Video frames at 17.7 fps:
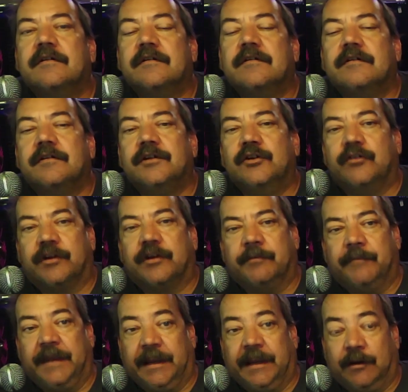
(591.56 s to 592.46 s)
You
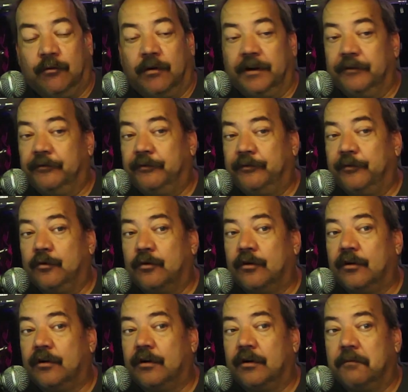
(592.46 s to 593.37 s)
can make one
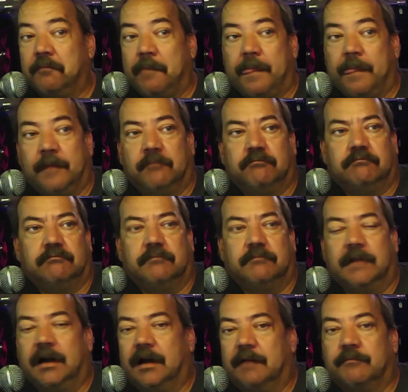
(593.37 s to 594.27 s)
for
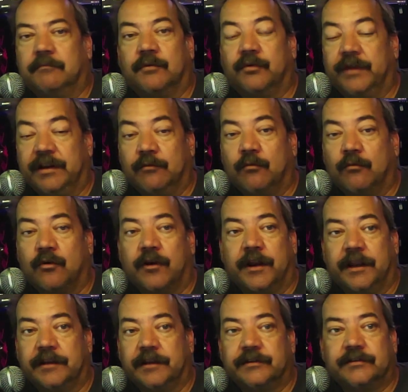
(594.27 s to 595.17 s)
marine
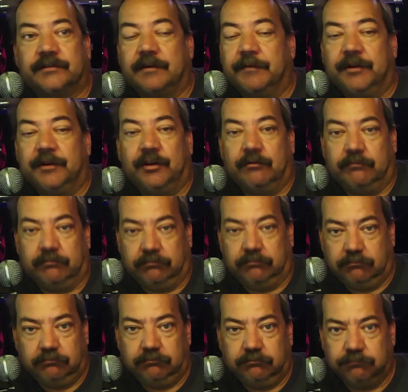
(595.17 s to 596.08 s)
warnings. I mean,
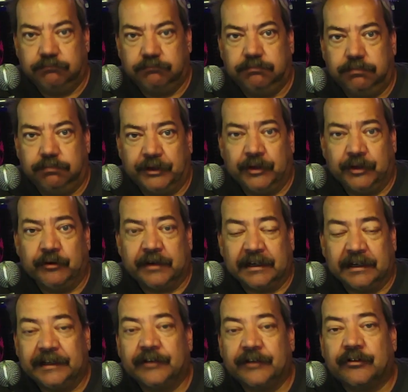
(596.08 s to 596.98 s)
you
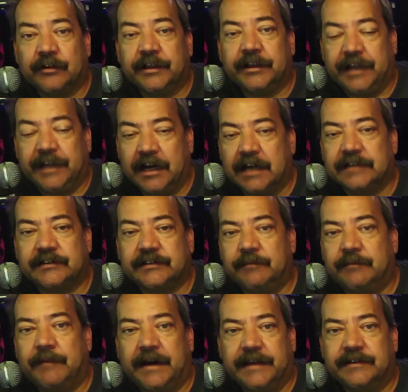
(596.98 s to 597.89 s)
can literally
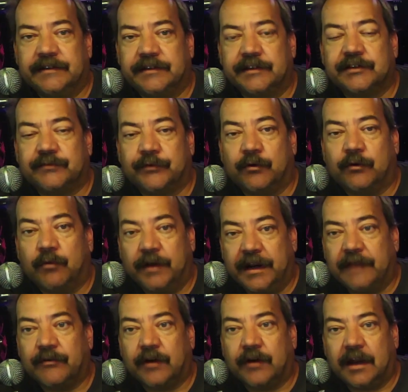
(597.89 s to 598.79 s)
customize this for
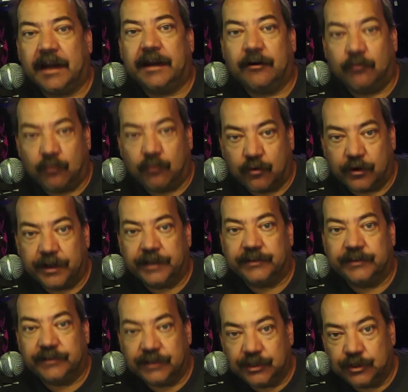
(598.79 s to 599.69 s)
whatever kind of
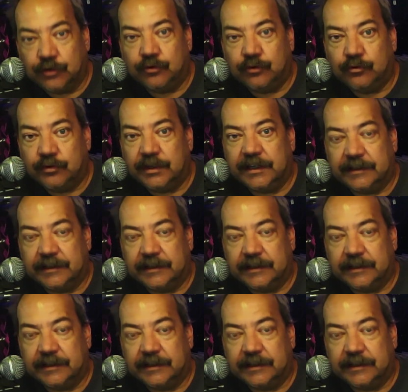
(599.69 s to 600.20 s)
warnings you need to